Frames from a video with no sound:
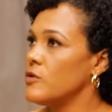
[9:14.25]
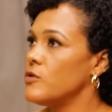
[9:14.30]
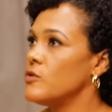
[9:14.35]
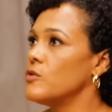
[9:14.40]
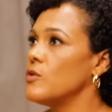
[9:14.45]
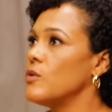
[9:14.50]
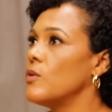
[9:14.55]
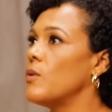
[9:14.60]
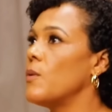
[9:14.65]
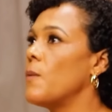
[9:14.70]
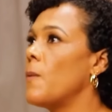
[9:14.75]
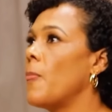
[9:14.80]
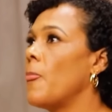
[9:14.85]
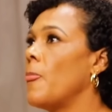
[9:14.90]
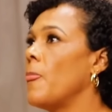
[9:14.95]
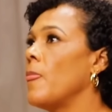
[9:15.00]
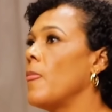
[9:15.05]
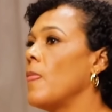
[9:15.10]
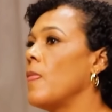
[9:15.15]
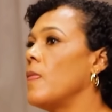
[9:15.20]
So
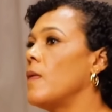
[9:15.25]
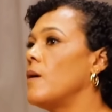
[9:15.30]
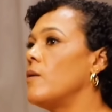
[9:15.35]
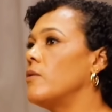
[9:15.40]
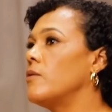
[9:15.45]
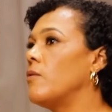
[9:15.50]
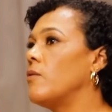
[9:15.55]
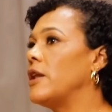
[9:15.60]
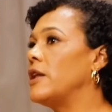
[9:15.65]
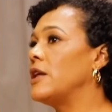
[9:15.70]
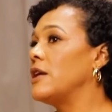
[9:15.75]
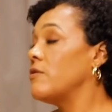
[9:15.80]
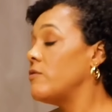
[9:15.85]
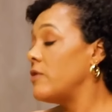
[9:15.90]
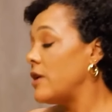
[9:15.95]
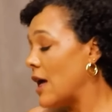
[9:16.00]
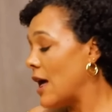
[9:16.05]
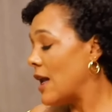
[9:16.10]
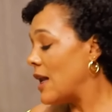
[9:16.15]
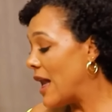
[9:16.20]
when he
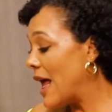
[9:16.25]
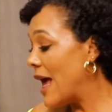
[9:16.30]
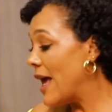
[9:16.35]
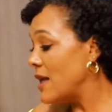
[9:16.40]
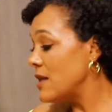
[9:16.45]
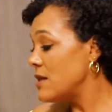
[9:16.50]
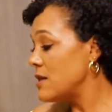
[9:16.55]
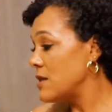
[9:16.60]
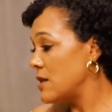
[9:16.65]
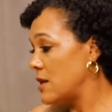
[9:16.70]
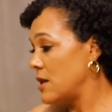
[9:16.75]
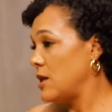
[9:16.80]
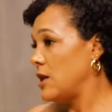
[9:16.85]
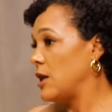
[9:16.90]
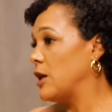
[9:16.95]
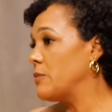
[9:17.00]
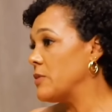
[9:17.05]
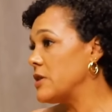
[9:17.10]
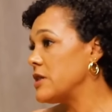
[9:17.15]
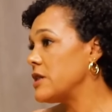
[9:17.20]
realized
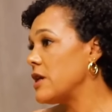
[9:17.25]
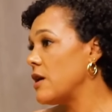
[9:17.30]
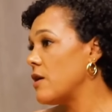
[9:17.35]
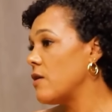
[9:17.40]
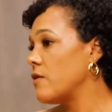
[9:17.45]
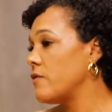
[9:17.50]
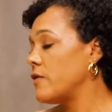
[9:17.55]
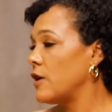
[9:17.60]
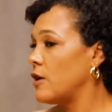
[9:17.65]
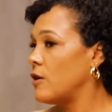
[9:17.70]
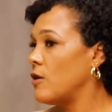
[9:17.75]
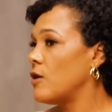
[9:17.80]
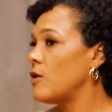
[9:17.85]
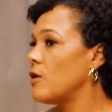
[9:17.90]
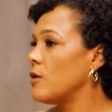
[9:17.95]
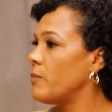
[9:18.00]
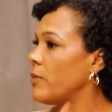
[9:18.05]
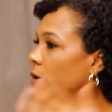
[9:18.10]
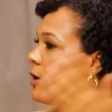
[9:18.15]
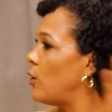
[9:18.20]
himself, he
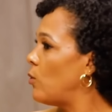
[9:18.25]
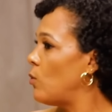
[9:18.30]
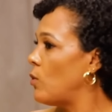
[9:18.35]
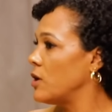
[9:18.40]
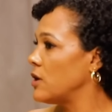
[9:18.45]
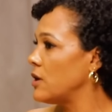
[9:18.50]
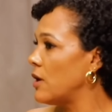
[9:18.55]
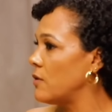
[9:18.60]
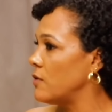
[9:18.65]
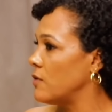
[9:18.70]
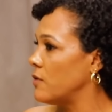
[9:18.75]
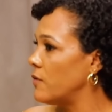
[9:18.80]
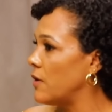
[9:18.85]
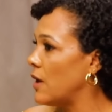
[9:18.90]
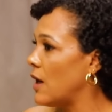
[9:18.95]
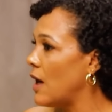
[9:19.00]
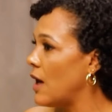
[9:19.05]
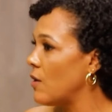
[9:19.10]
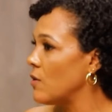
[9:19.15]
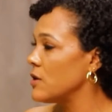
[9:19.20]
got up, he walked out of
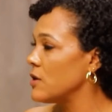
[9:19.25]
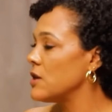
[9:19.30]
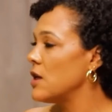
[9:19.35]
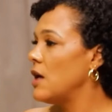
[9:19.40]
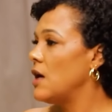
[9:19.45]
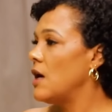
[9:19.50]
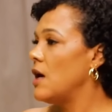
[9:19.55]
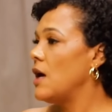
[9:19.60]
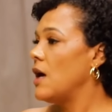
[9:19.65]
the house.